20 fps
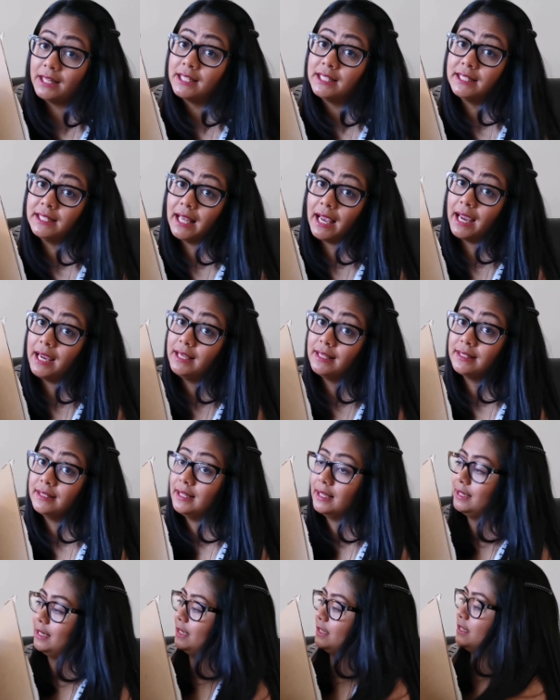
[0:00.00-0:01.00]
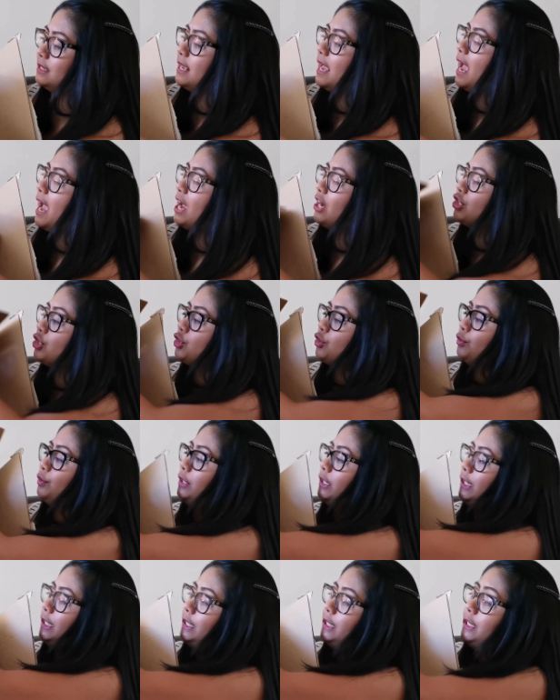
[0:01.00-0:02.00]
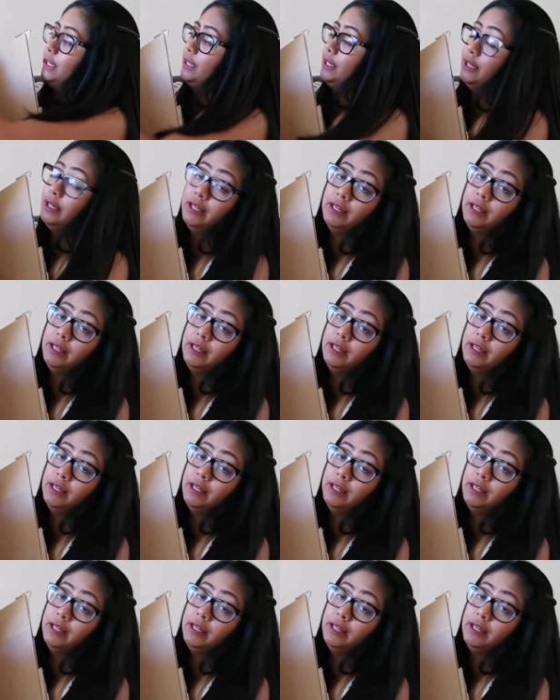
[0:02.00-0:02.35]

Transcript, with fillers: It's nice that it's actually